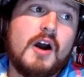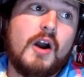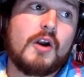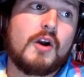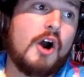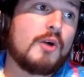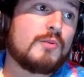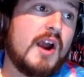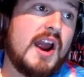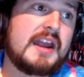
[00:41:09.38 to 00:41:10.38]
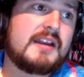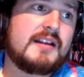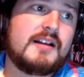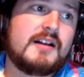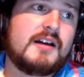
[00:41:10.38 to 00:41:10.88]
are all right.
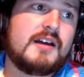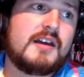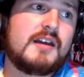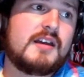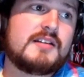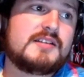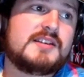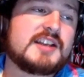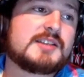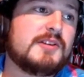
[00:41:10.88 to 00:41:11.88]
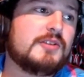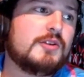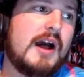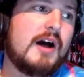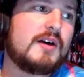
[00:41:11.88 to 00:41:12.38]
Desmond
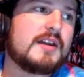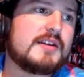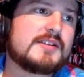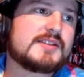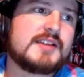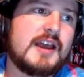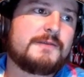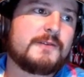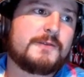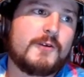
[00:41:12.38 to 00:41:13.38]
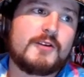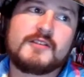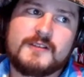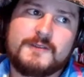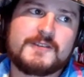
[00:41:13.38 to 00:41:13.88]
Llewellyn is def for
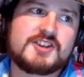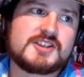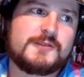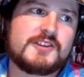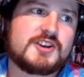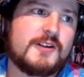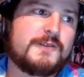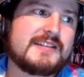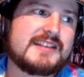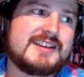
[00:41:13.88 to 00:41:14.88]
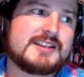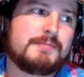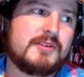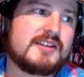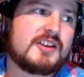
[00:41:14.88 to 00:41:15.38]
just for the sheer fact that he's
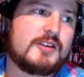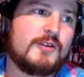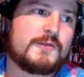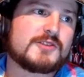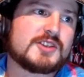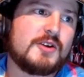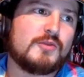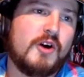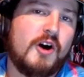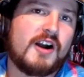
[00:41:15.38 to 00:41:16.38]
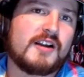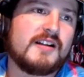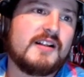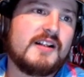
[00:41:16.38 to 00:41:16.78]
played Q for so long,